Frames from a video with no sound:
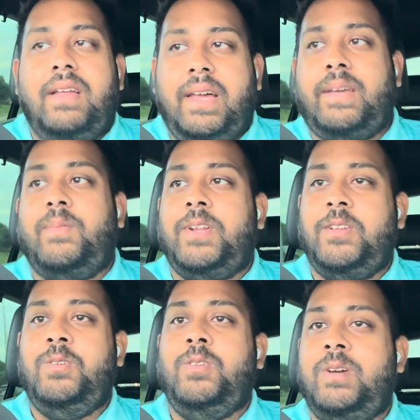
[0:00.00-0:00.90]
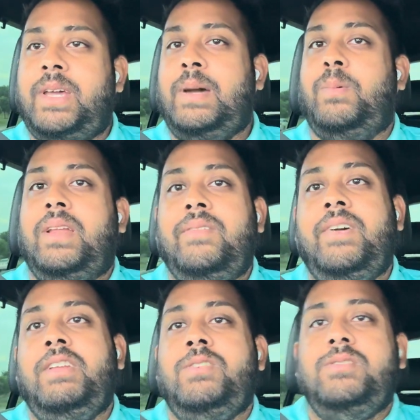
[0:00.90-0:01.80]
like when you look at wedding
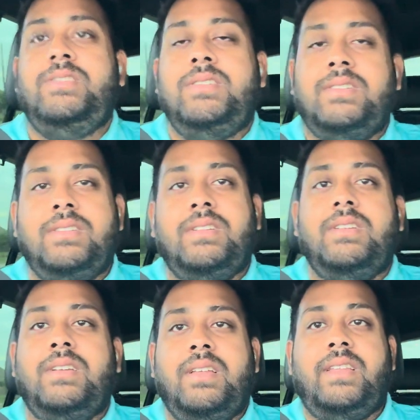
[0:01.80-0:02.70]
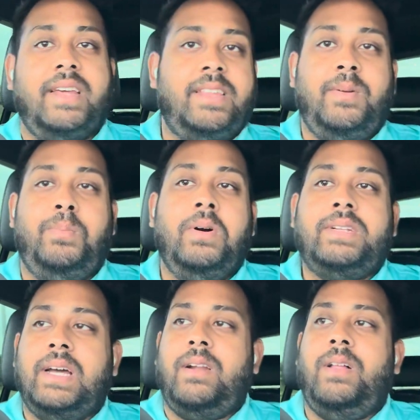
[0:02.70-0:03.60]
venues, like they're booked
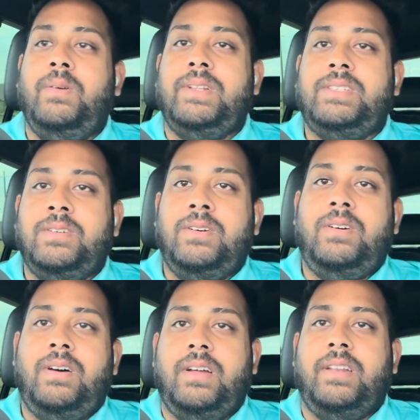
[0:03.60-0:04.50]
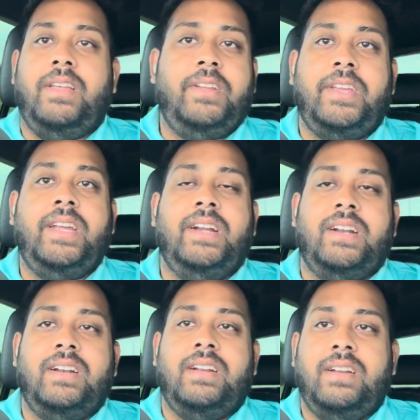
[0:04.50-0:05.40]
out all the way till another year,
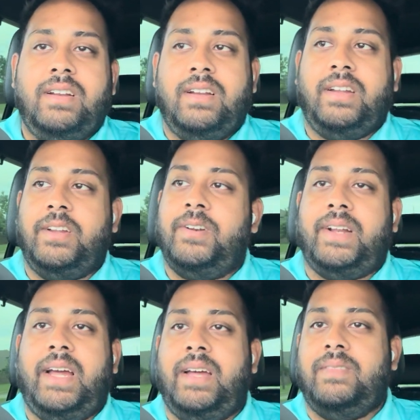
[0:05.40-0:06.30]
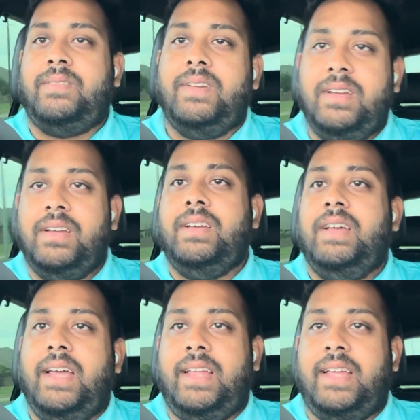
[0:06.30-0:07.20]
a year and a half,
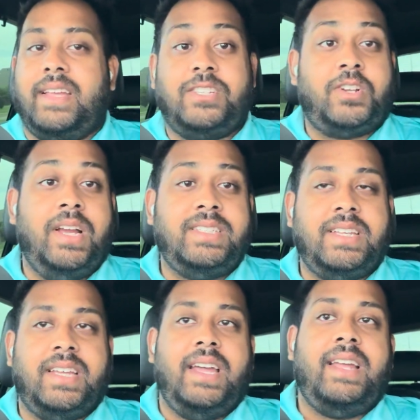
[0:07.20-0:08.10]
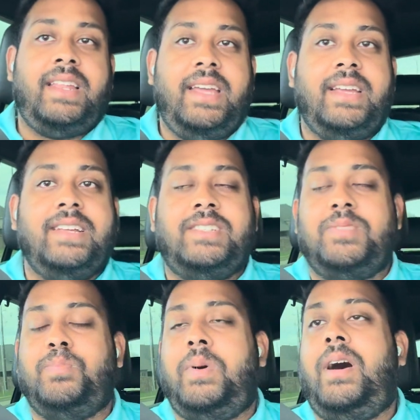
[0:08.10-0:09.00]
and like it's crazy. And like it
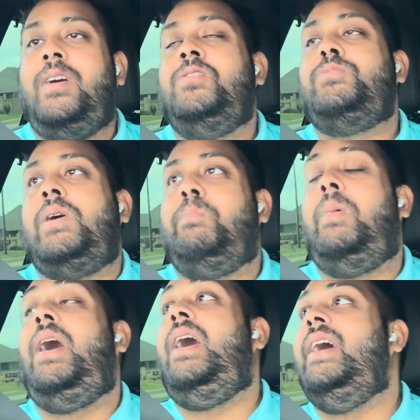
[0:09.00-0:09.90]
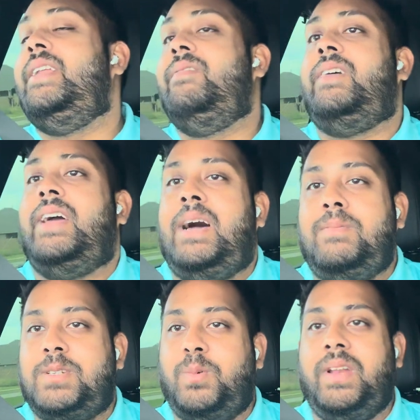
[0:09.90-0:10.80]
boggles my mind of like how
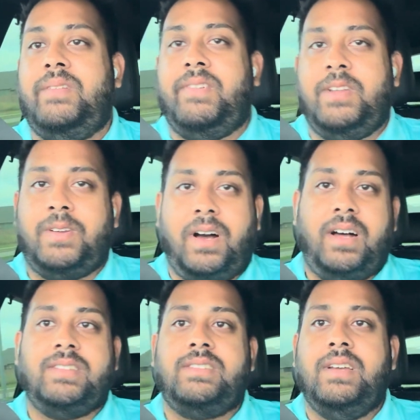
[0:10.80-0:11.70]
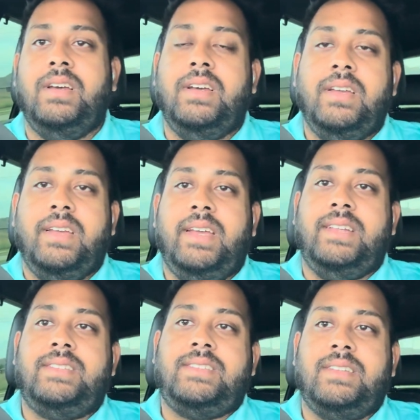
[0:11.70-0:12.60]
much a wedding venue costs.
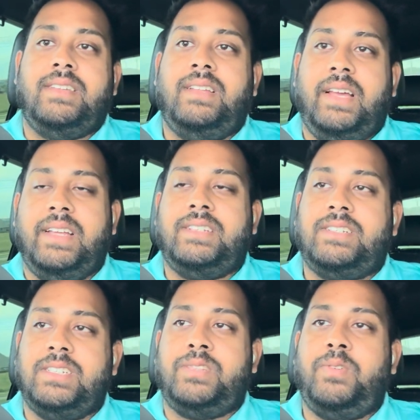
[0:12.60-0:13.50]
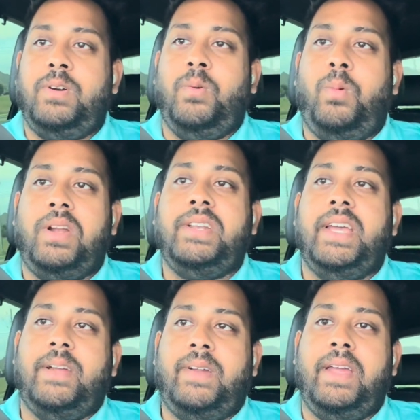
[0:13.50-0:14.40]
It's like just for one
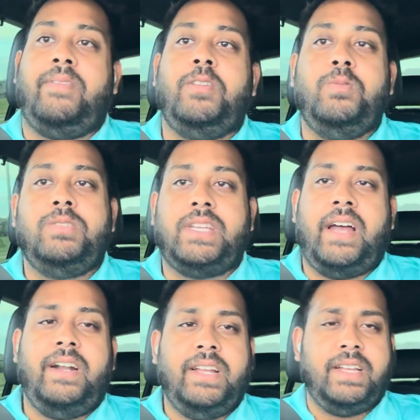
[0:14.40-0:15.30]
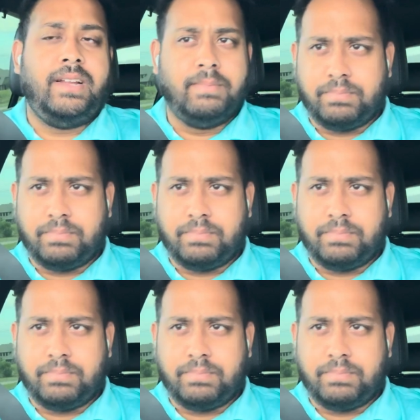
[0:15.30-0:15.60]
day, right? If you do a Saturday